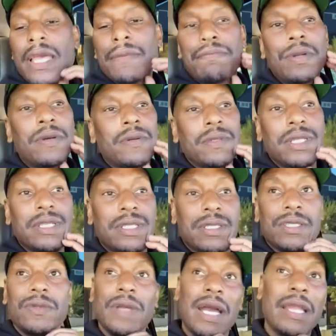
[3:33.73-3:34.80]
Like, bro,
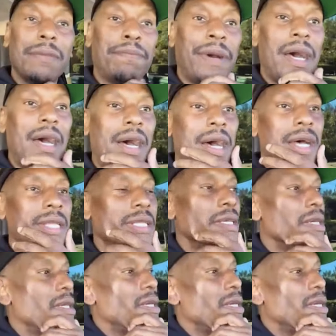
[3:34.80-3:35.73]
listen, you got a pod.